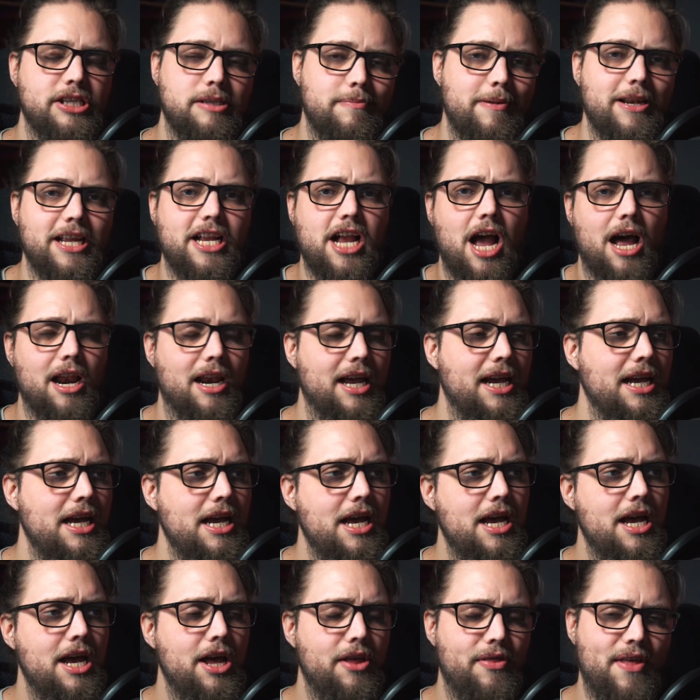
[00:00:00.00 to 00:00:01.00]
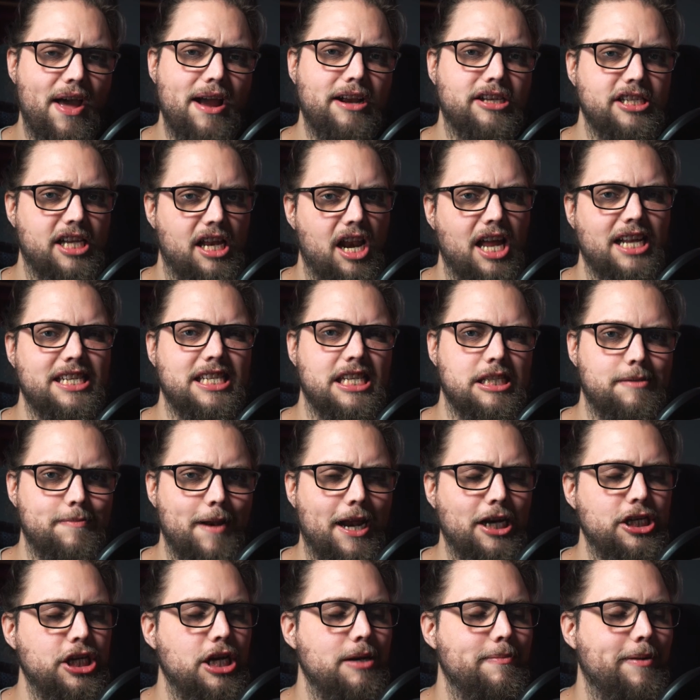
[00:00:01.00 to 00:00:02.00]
There's a bit of color there because I like to splash